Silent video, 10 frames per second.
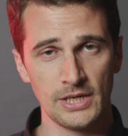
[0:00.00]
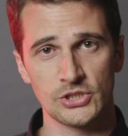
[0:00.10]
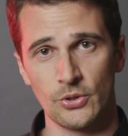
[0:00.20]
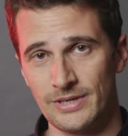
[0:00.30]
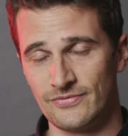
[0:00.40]

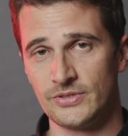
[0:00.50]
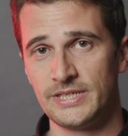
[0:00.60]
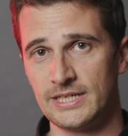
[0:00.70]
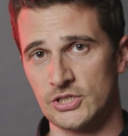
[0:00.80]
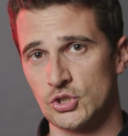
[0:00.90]
So if you
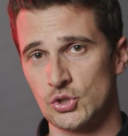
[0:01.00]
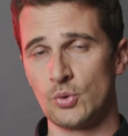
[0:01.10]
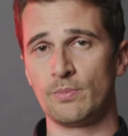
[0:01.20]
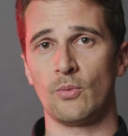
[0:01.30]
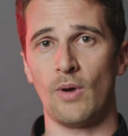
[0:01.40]
need a
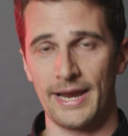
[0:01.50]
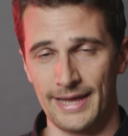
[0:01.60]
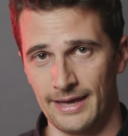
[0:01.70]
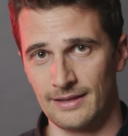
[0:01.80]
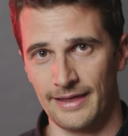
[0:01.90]
super wide
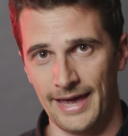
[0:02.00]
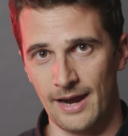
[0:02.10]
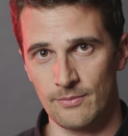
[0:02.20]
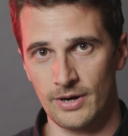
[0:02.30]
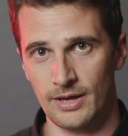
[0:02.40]
angle
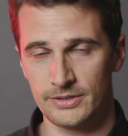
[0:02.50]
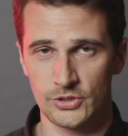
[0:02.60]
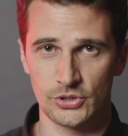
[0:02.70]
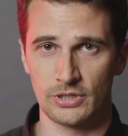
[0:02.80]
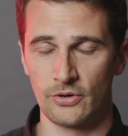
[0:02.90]
camera,
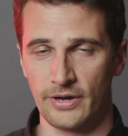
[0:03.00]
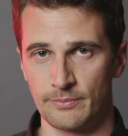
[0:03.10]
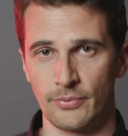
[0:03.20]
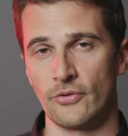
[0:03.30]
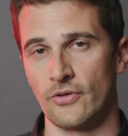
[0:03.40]
you should look
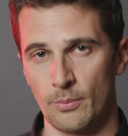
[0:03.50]
at both